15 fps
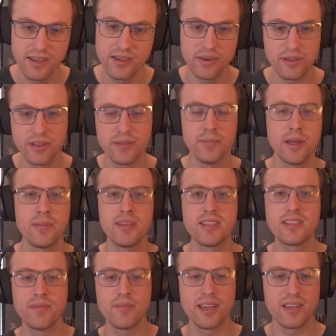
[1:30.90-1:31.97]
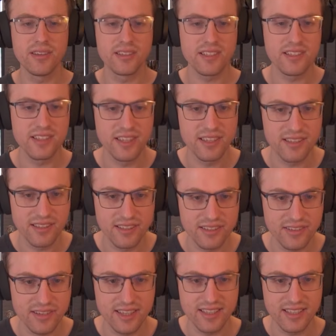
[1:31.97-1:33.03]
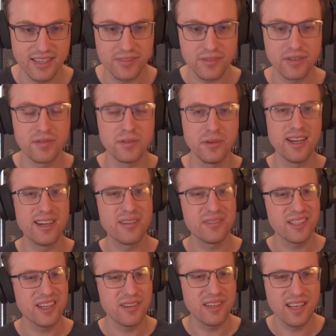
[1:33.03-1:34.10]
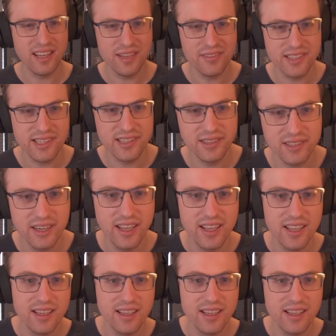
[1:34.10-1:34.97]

although maybe something else is needed, right? Like if you're full health, you don't need Lifesteal.